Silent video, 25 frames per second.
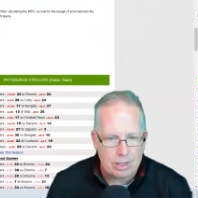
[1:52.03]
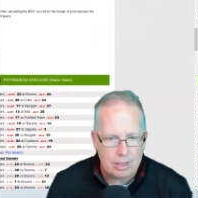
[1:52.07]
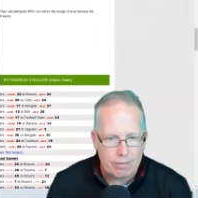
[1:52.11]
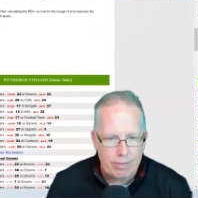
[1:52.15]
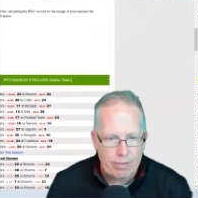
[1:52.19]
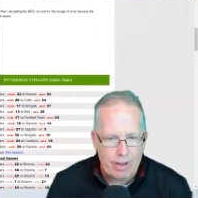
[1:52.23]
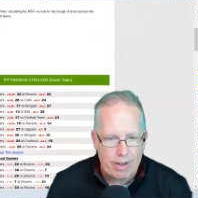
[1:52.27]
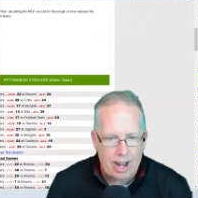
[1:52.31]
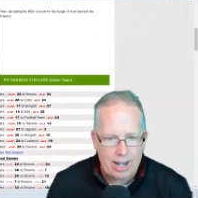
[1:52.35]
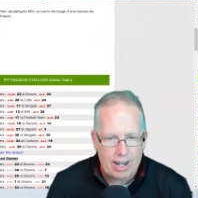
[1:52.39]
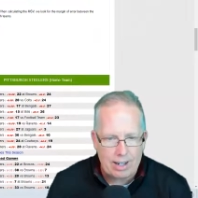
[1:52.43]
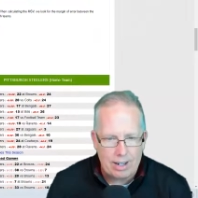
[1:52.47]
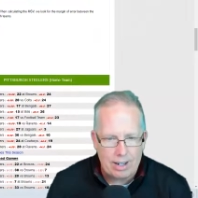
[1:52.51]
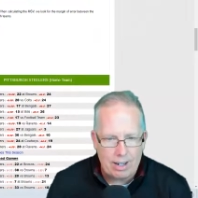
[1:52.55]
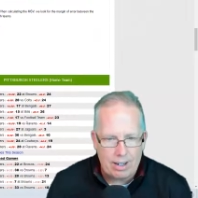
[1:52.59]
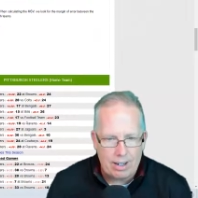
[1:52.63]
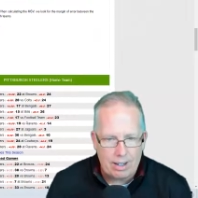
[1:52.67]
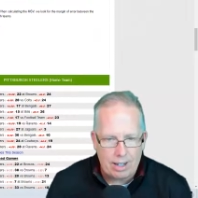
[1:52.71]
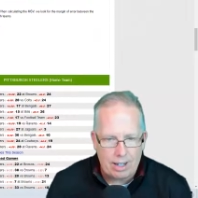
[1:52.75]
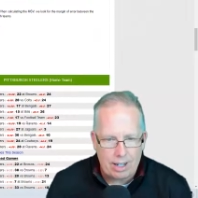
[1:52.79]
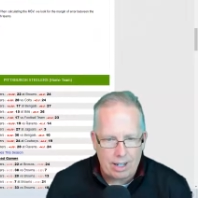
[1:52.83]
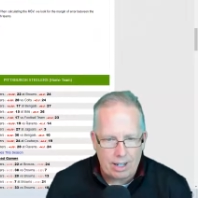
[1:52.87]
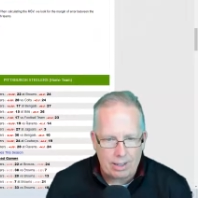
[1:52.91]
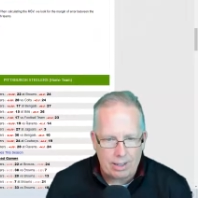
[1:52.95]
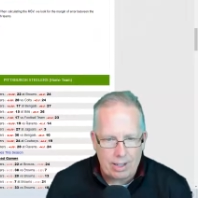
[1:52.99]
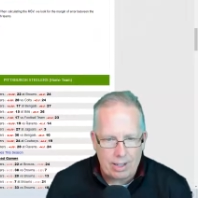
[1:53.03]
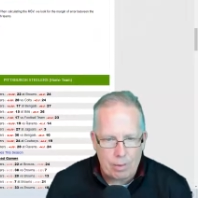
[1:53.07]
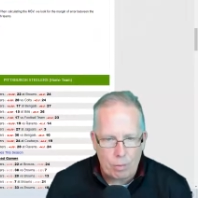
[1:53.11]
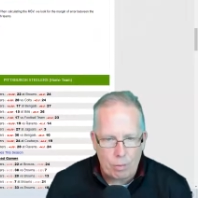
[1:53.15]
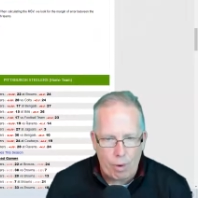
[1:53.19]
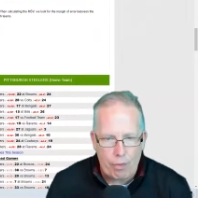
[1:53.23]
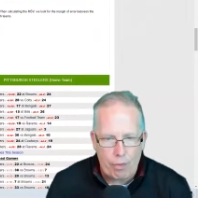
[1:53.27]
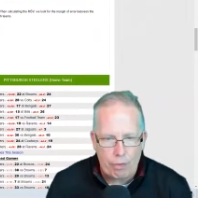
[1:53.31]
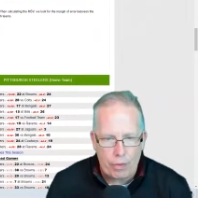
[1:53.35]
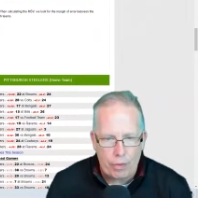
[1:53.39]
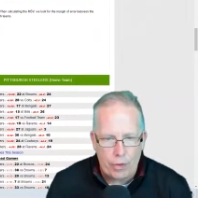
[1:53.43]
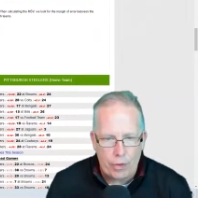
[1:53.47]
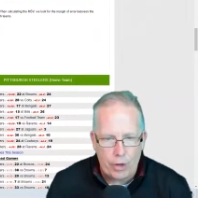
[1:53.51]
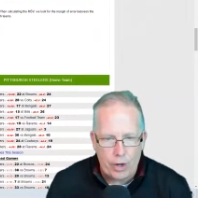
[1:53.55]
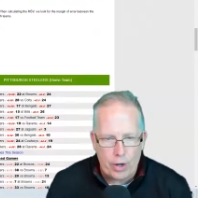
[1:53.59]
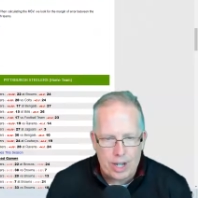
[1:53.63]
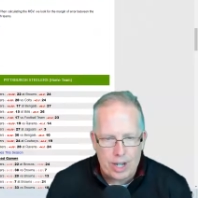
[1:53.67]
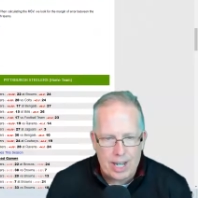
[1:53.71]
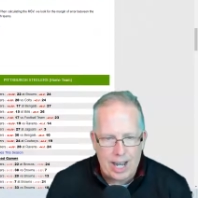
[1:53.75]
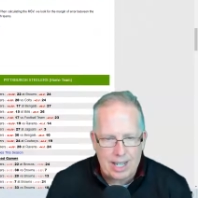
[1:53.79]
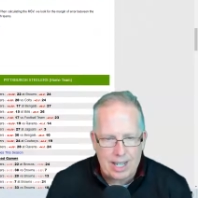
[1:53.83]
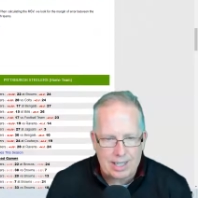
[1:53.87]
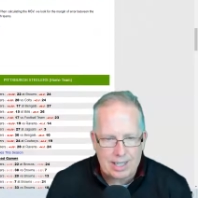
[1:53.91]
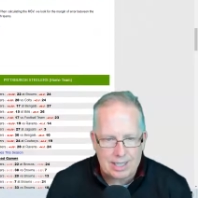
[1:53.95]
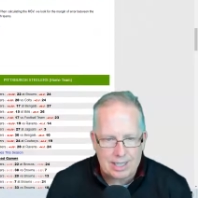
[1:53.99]
In fact, uh, they won
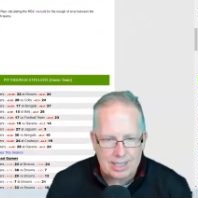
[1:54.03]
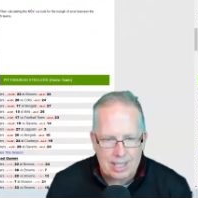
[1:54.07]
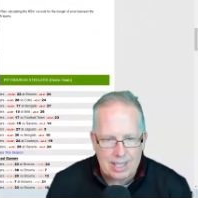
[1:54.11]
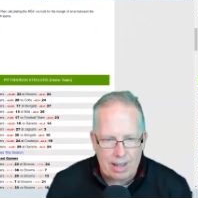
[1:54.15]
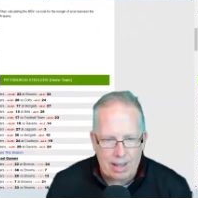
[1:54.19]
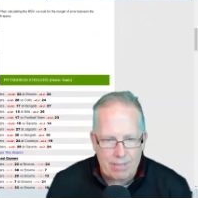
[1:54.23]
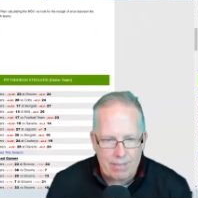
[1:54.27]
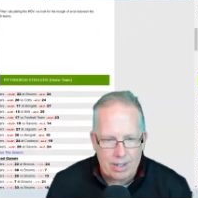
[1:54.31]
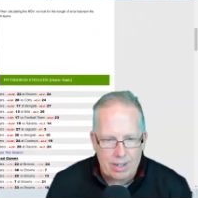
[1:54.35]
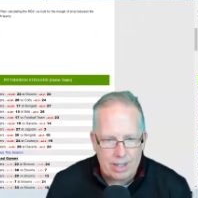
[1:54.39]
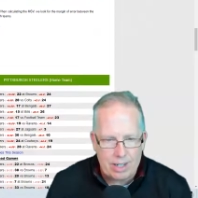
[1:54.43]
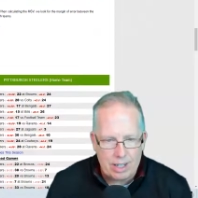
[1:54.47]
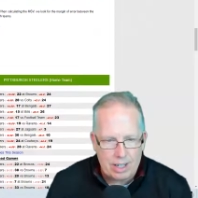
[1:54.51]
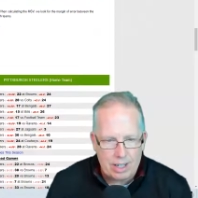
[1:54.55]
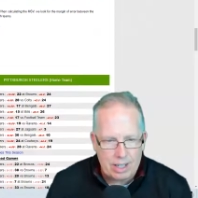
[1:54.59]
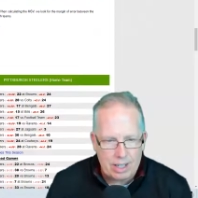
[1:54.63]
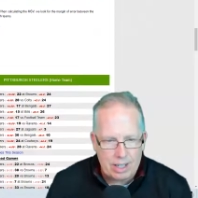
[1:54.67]
thirty eight to seven.